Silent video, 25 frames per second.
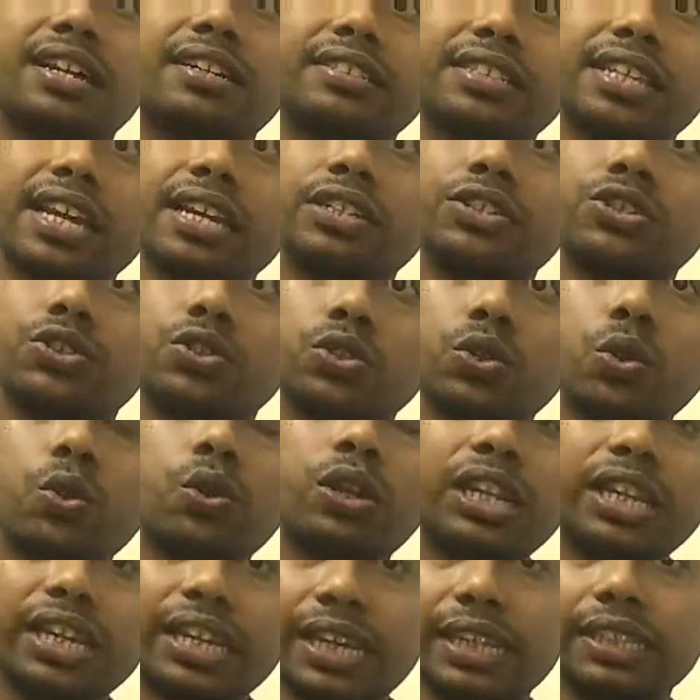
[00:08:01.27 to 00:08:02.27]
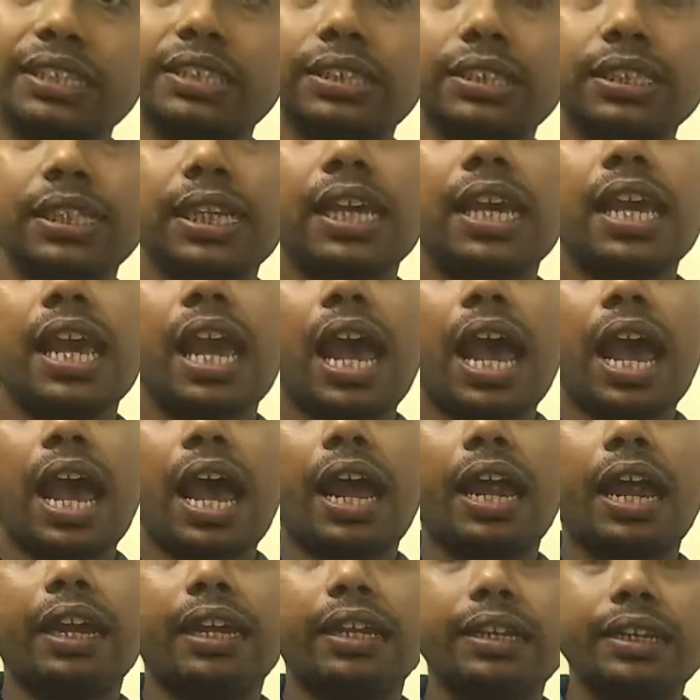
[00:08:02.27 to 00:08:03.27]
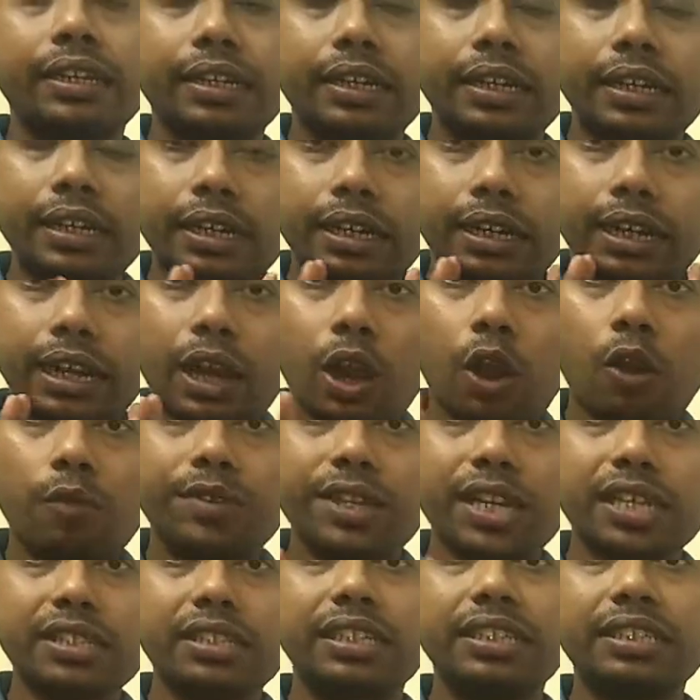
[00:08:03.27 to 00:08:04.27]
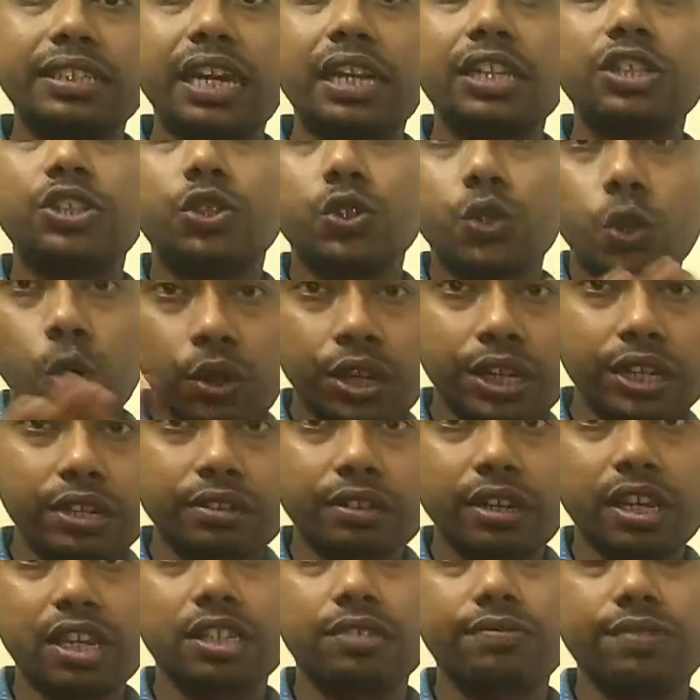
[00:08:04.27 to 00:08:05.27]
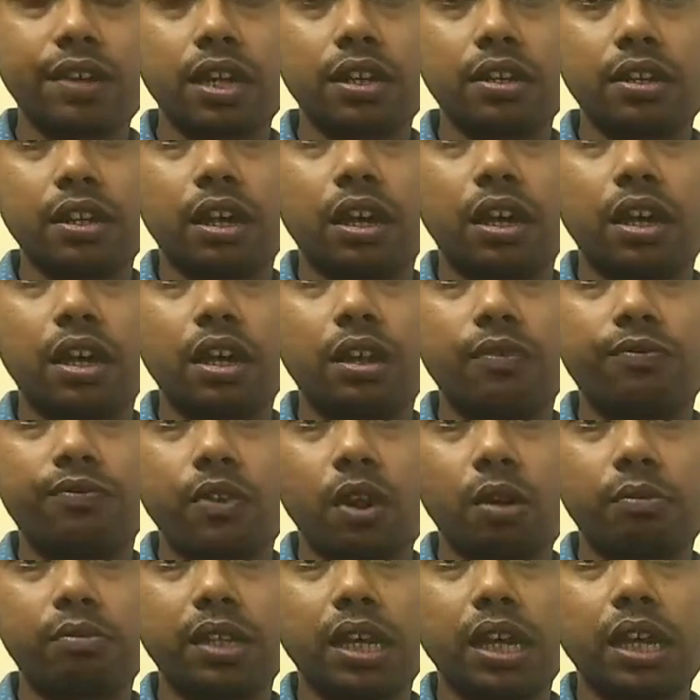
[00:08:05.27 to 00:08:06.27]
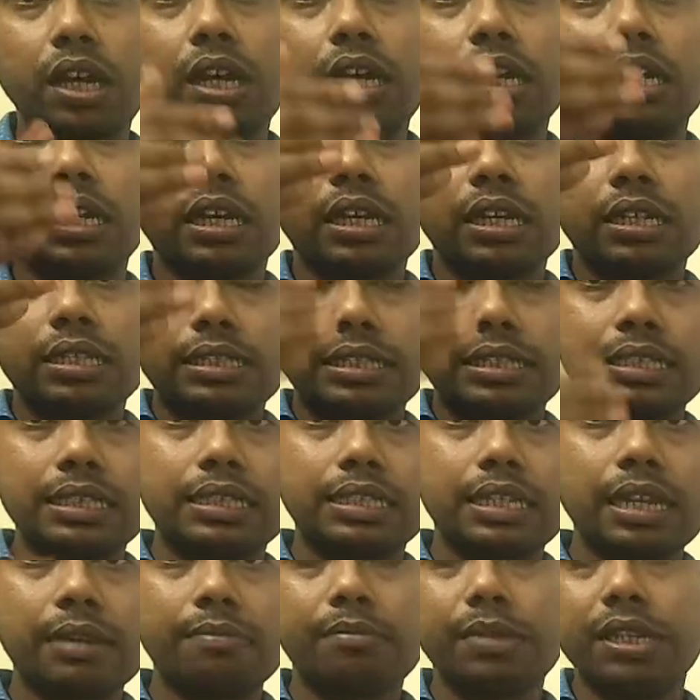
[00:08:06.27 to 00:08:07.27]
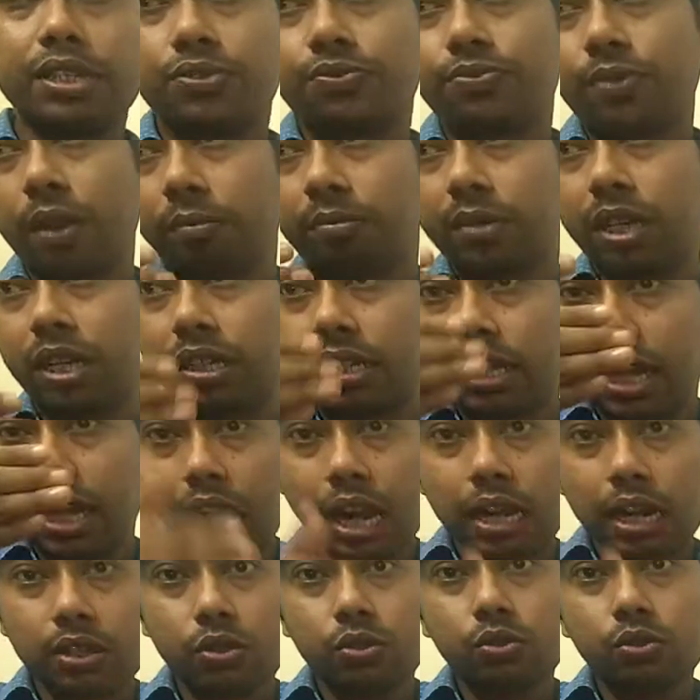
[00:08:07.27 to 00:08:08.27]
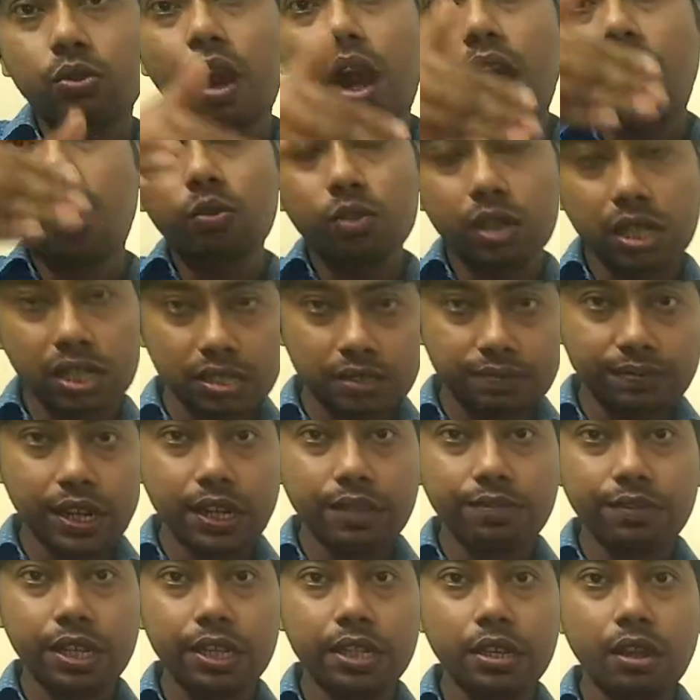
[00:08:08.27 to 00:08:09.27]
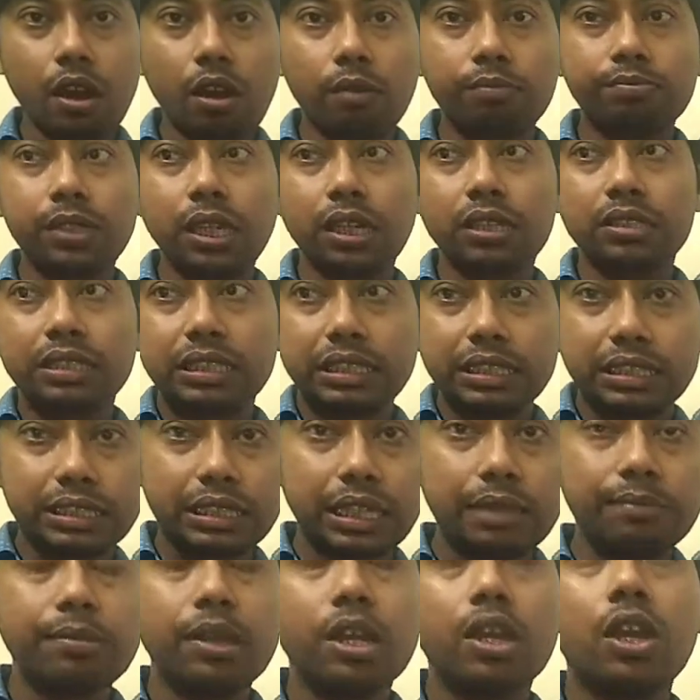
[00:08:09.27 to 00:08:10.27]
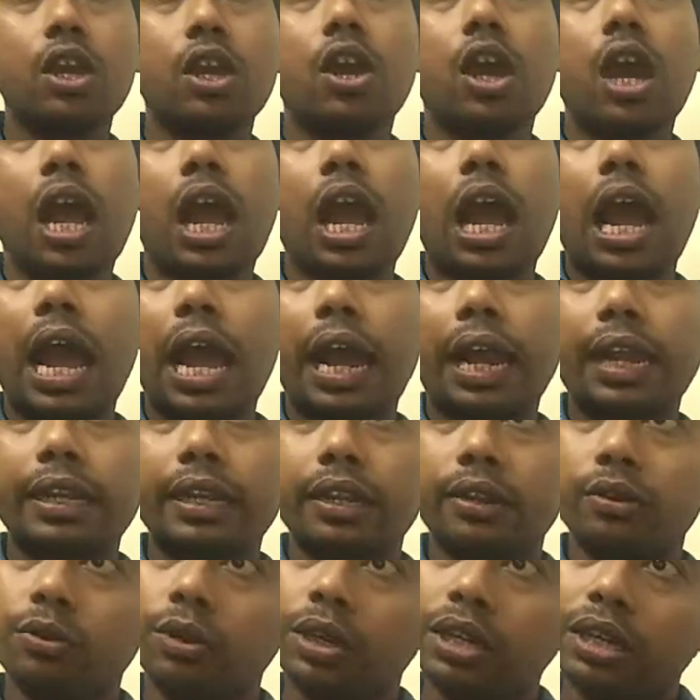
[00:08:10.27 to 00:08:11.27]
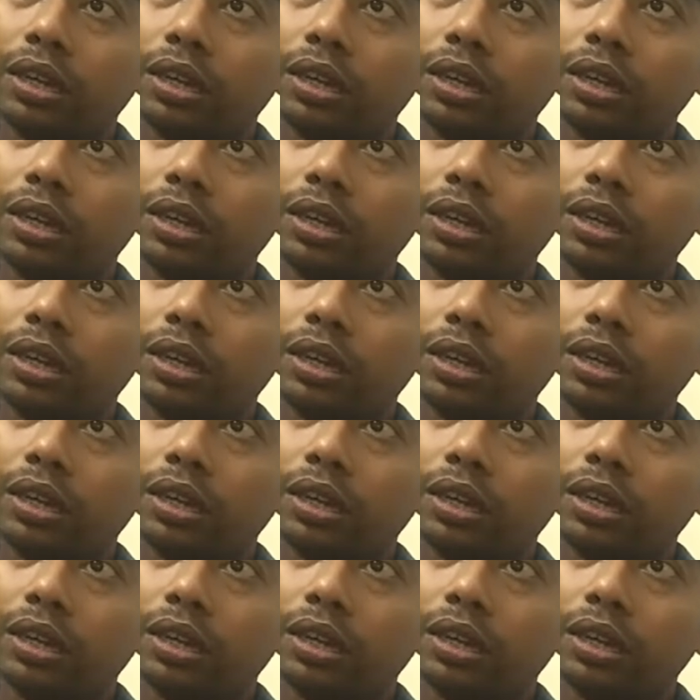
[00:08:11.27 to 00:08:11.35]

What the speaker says: that there is no leakage, and obviously there is no heat transfer from the system, means from the duct to outer periphery of the system, and